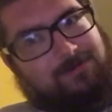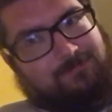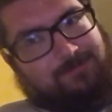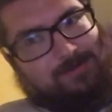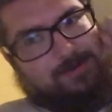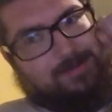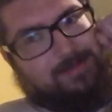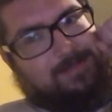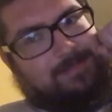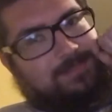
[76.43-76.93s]
but
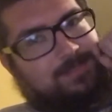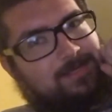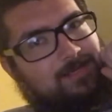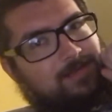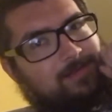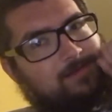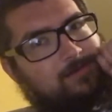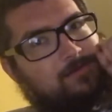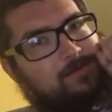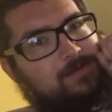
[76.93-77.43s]
it has
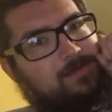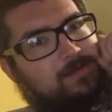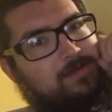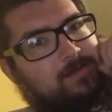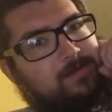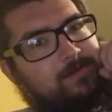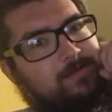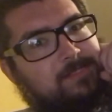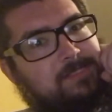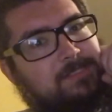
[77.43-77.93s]
Nickelodeon
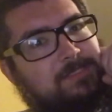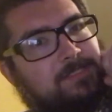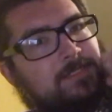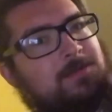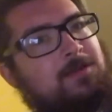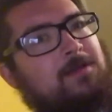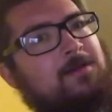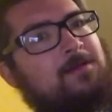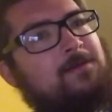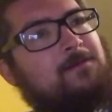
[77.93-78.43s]
characters.
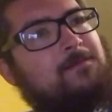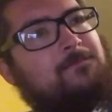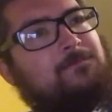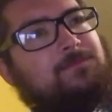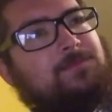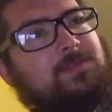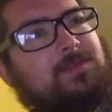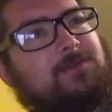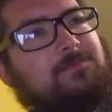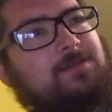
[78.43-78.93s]

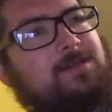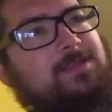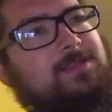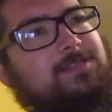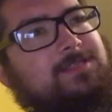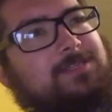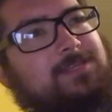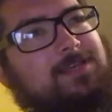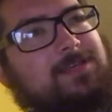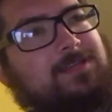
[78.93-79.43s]
I
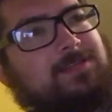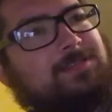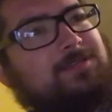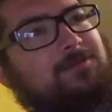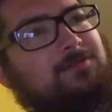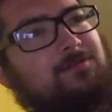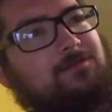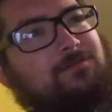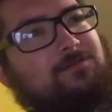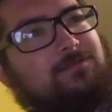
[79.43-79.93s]
managed to get
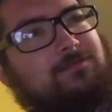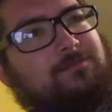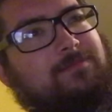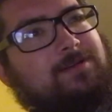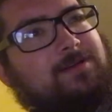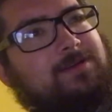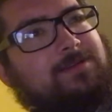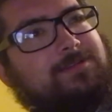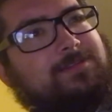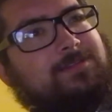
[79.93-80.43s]
two of them,
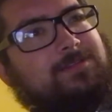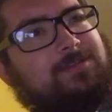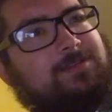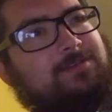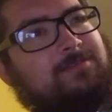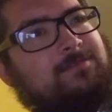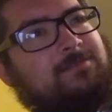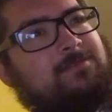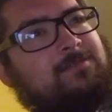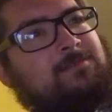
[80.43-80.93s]
honestly.